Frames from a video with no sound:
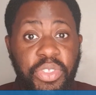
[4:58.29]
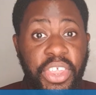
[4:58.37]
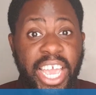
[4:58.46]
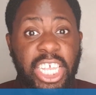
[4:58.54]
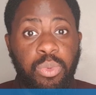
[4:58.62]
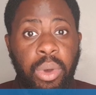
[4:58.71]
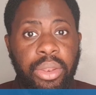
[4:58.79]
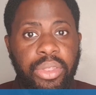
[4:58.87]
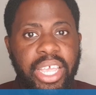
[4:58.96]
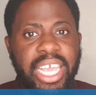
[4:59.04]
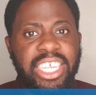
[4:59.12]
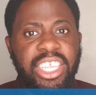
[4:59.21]
The next one
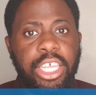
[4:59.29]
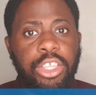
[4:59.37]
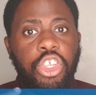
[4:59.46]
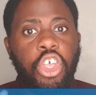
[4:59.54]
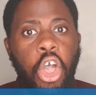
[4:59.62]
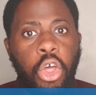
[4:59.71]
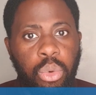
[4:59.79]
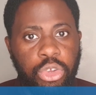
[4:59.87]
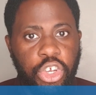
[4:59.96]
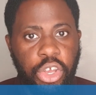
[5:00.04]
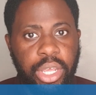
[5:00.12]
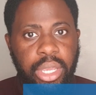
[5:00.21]
is the internal
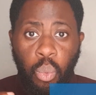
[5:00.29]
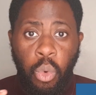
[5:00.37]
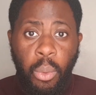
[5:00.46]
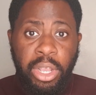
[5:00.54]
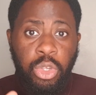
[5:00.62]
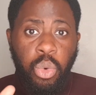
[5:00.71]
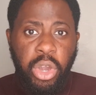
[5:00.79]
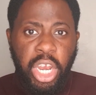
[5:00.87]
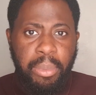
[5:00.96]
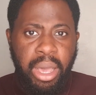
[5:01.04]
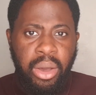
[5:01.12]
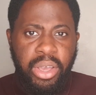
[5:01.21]
journey. What we're talking
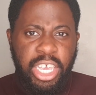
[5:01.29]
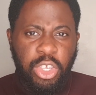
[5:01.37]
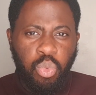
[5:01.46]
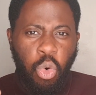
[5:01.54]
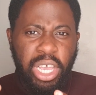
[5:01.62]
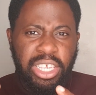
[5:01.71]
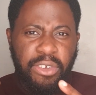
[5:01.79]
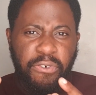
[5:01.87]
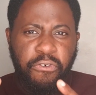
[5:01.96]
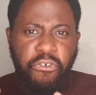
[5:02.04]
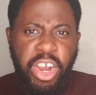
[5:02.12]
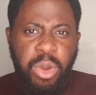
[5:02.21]
about is what is the
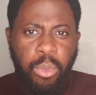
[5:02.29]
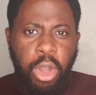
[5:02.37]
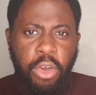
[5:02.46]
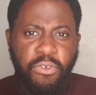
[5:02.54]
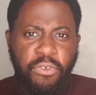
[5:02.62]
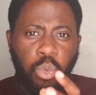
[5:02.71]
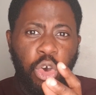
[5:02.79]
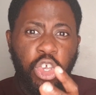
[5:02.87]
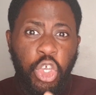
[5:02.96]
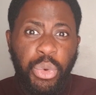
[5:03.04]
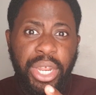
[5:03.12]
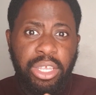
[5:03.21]
framework for what
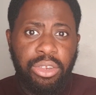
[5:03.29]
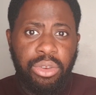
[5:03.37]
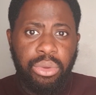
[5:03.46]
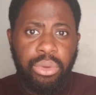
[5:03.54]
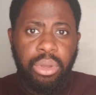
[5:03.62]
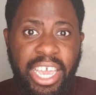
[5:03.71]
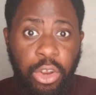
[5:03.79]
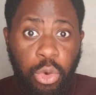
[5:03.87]
you need to do in